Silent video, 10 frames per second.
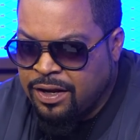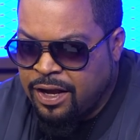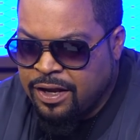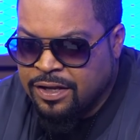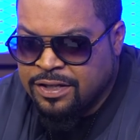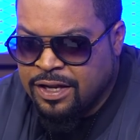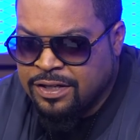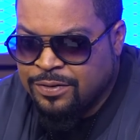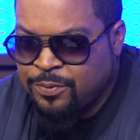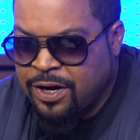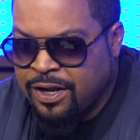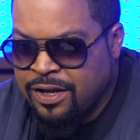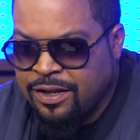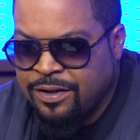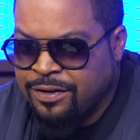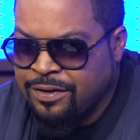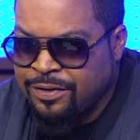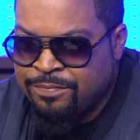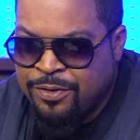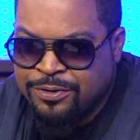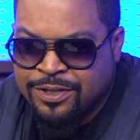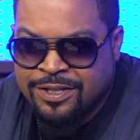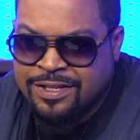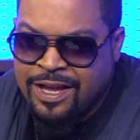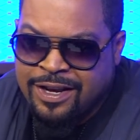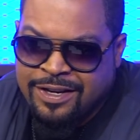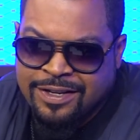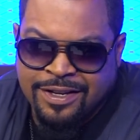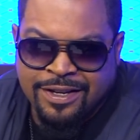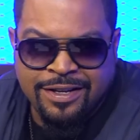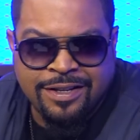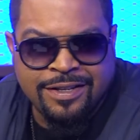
I guess that's what I get most excited to eat.